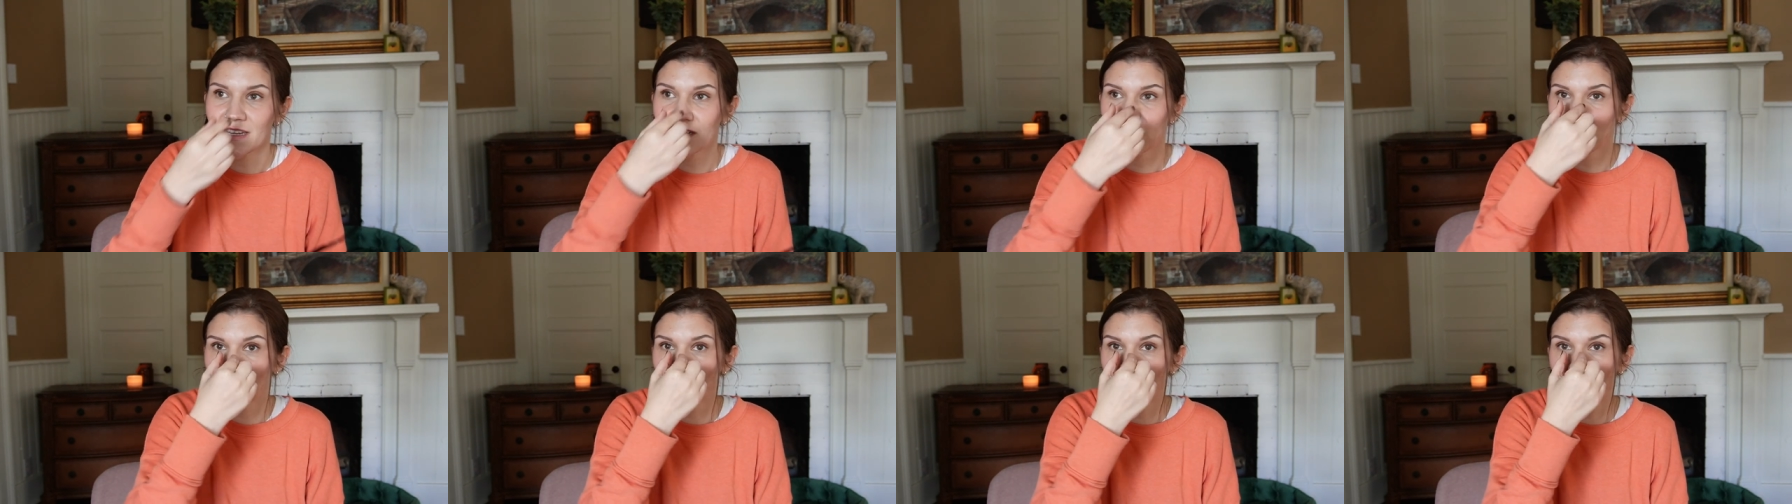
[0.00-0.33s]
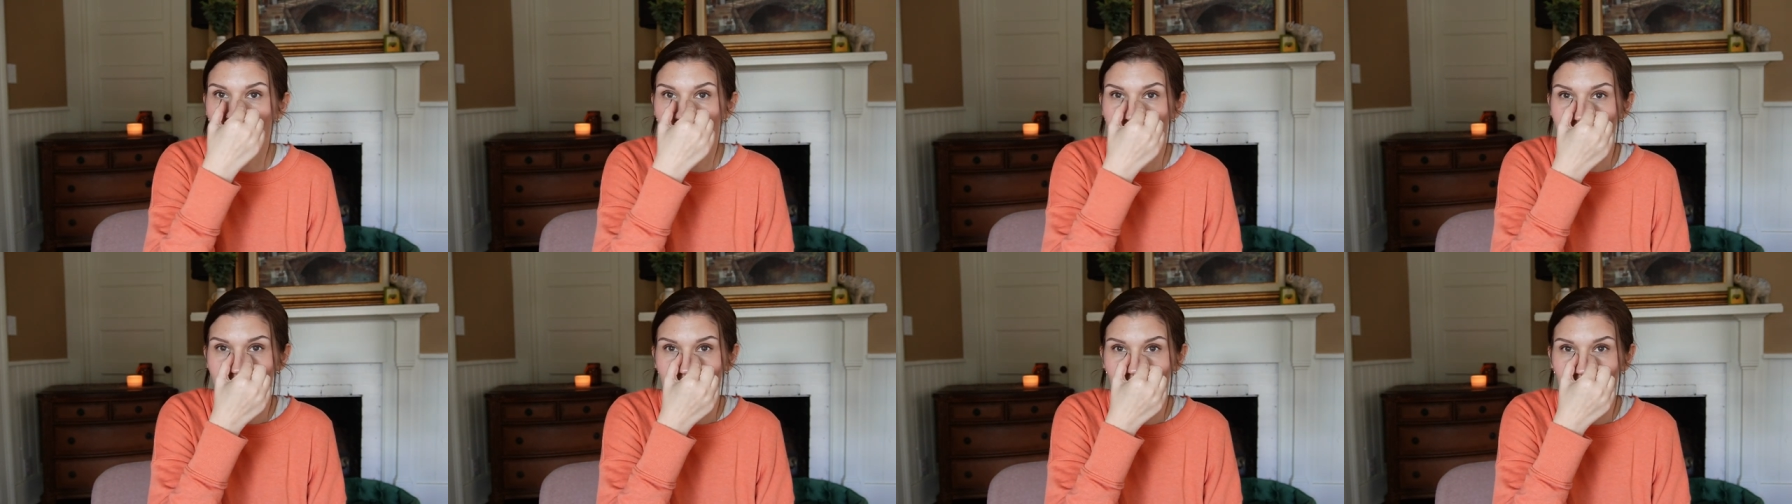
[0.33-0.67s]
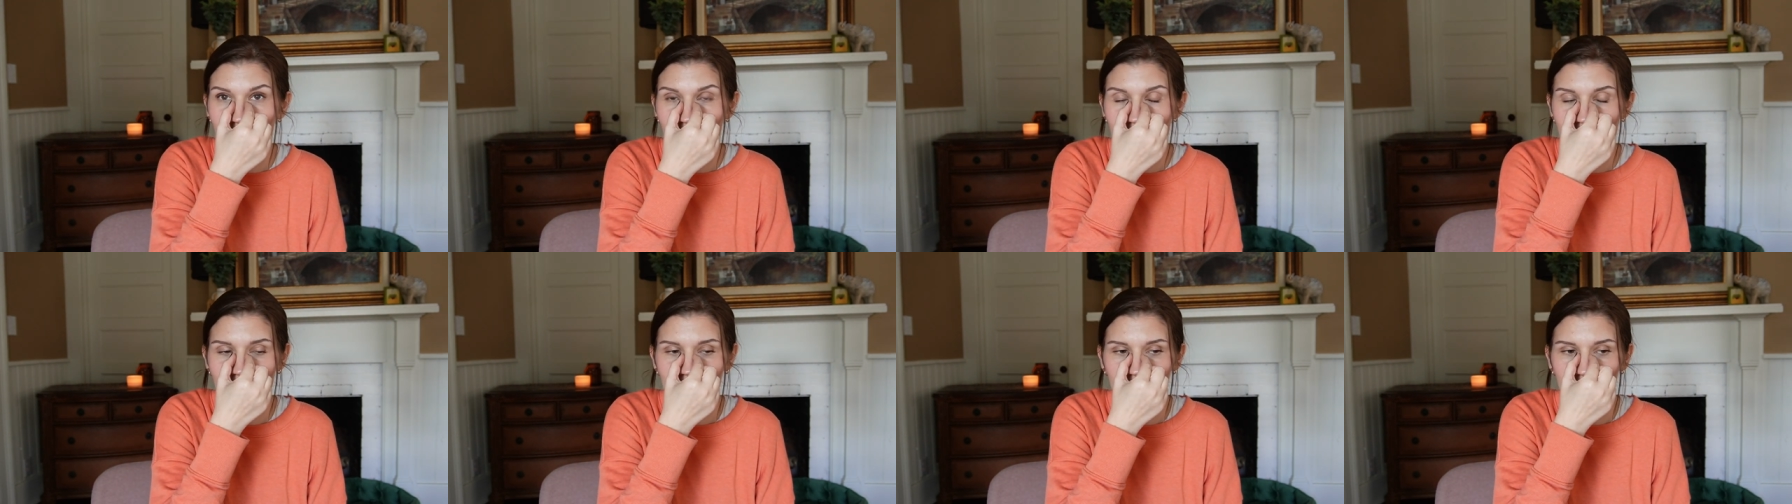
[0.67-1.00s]
I don't like
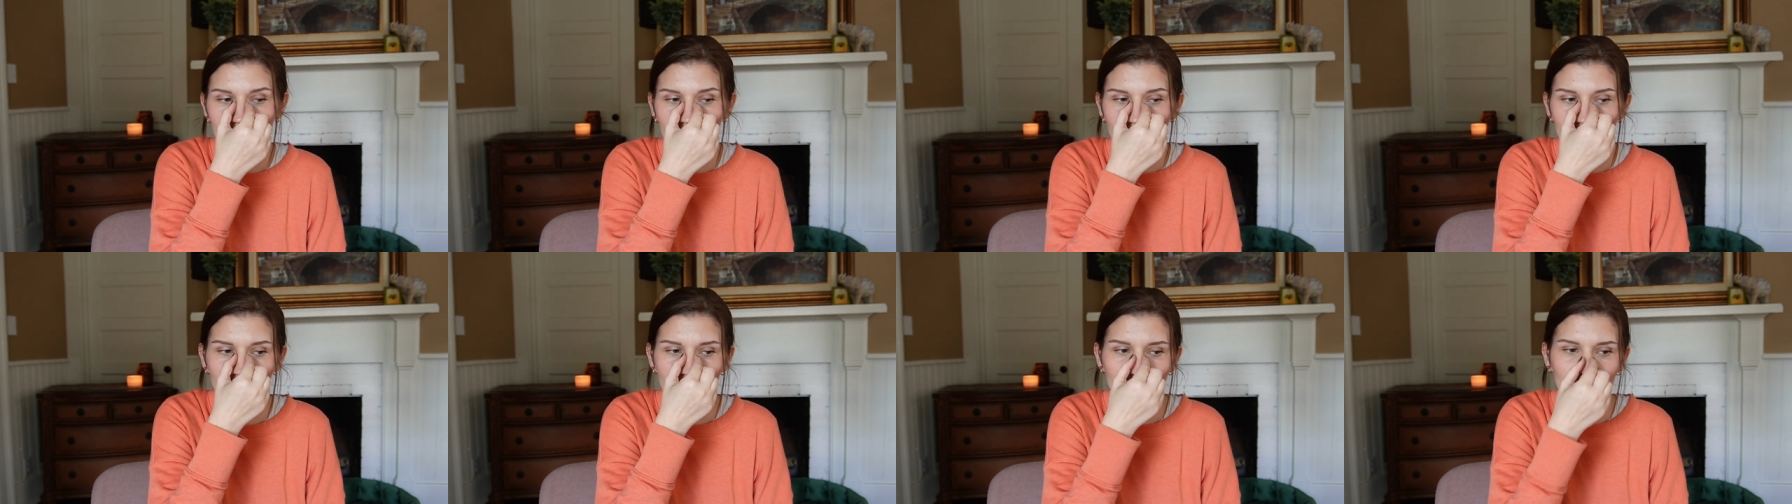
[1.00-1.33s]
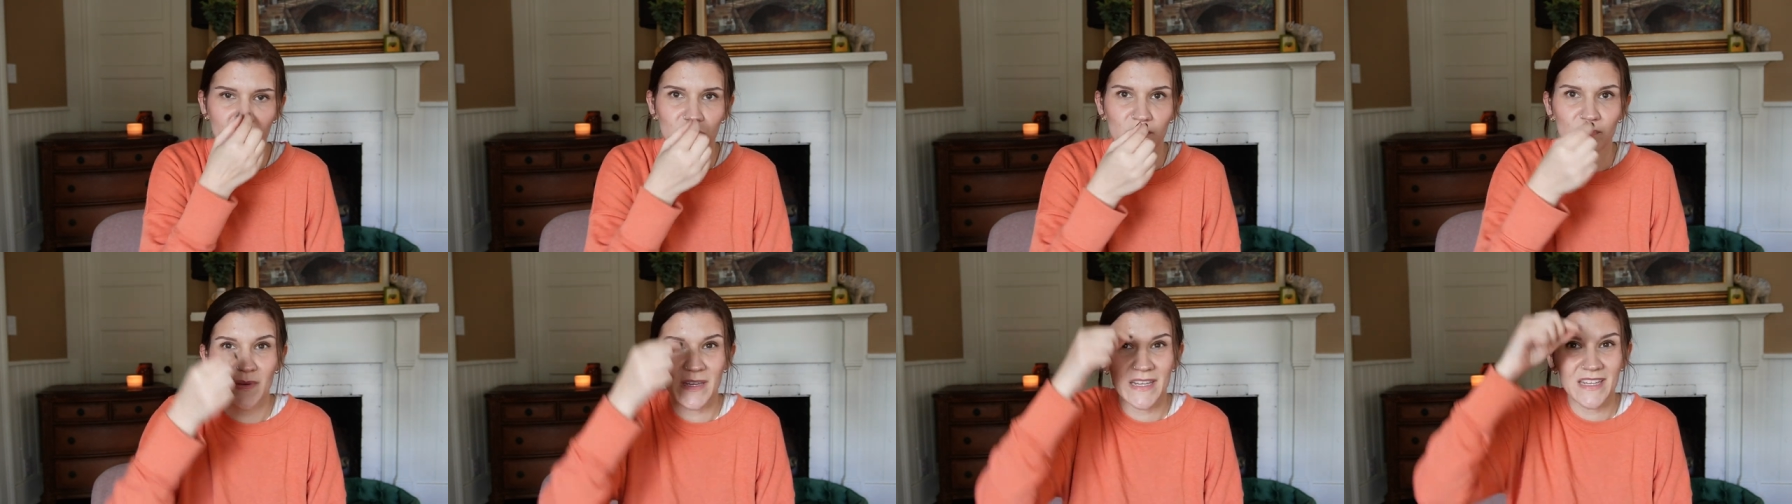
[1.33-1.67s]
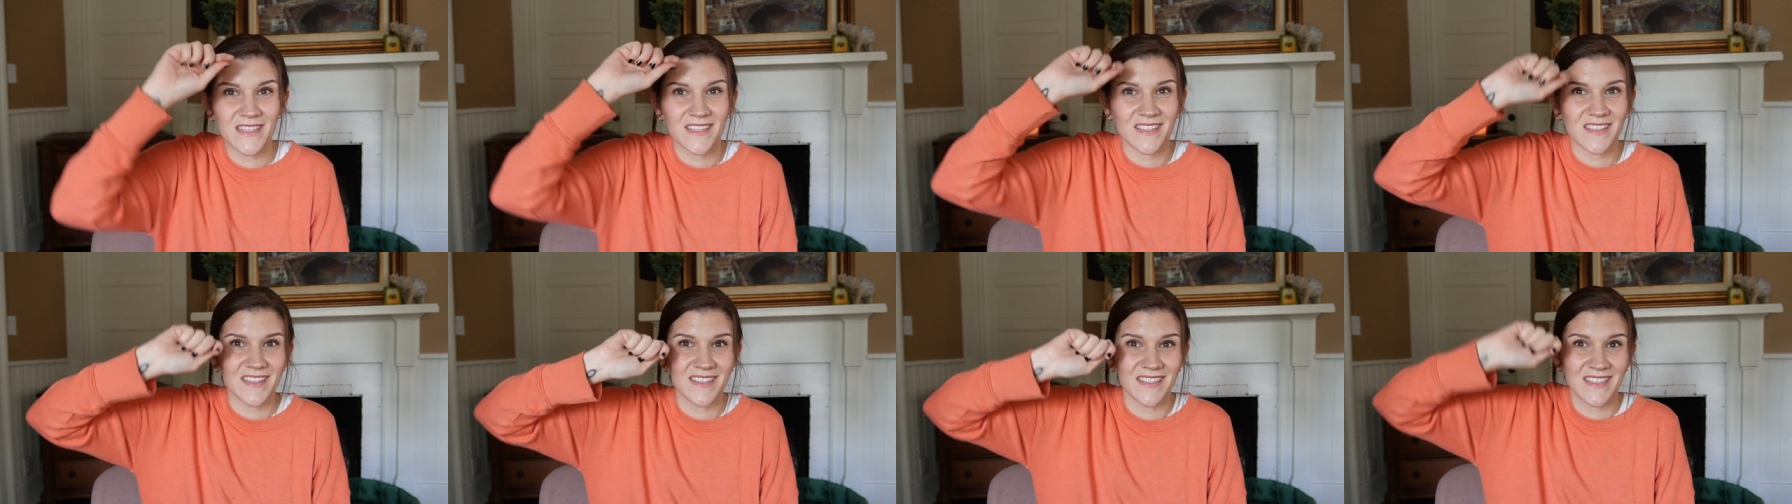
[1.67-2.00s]
sunglasses with a nose
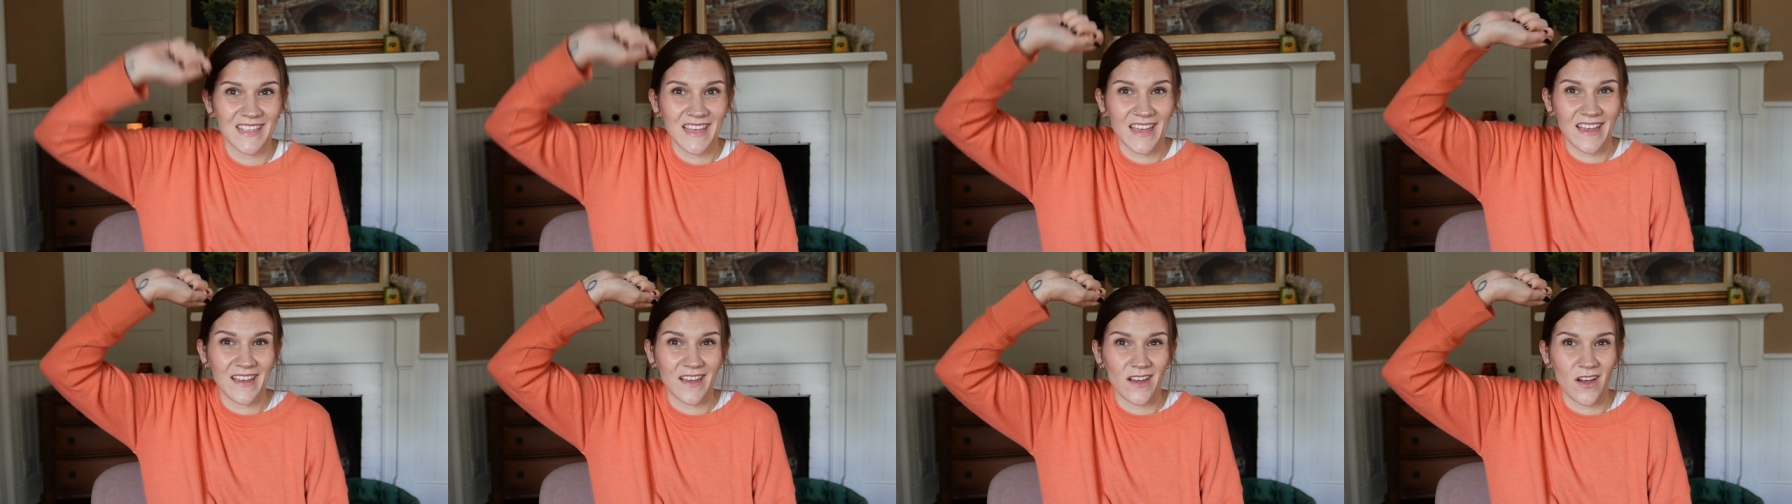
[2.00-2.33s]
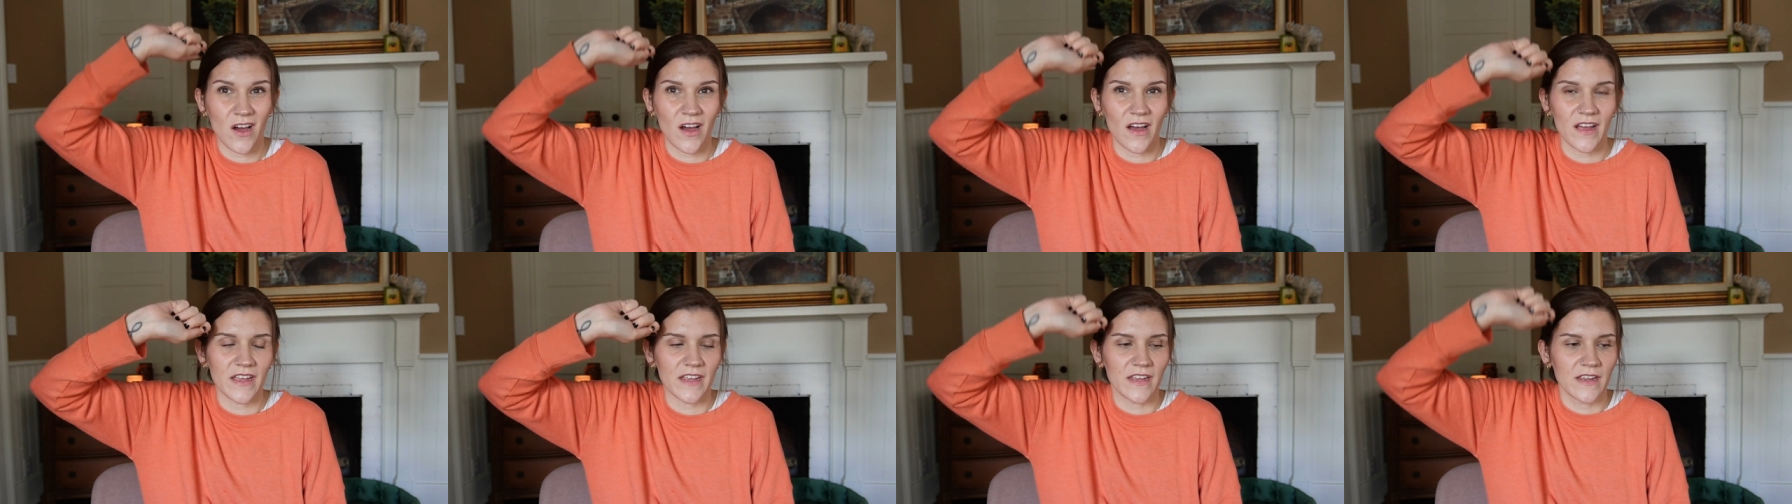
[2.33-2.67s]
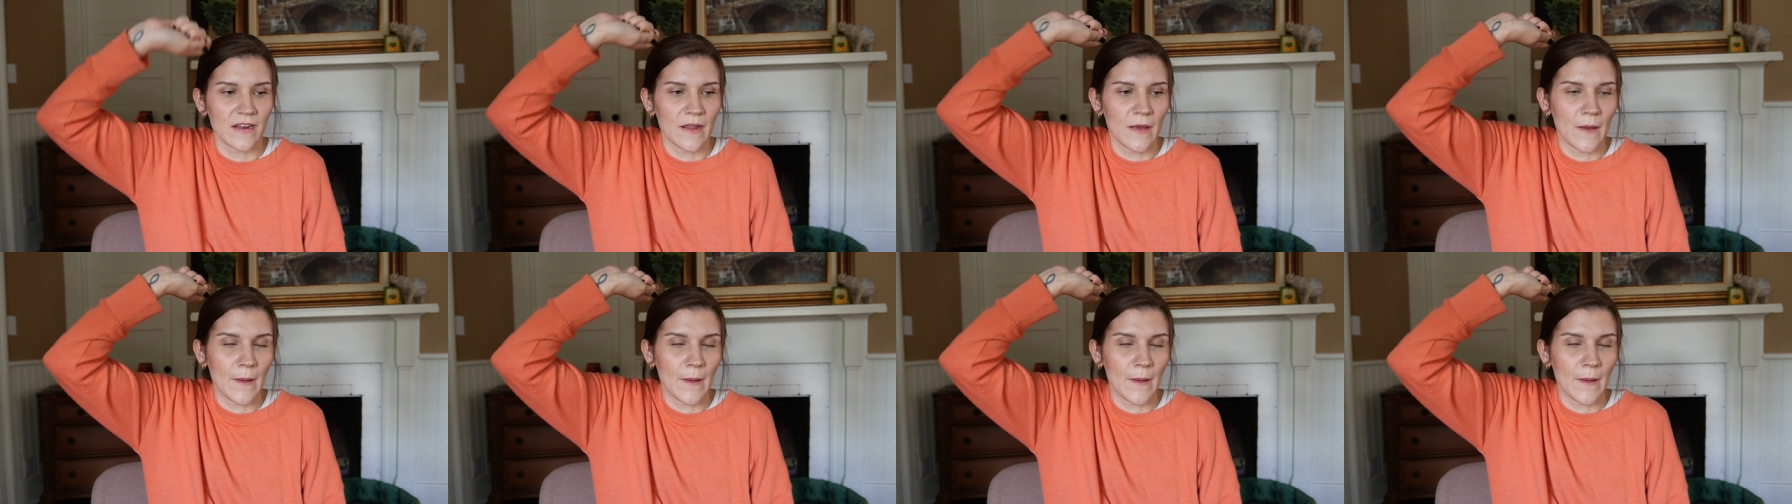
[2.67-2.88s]
piece because they get caught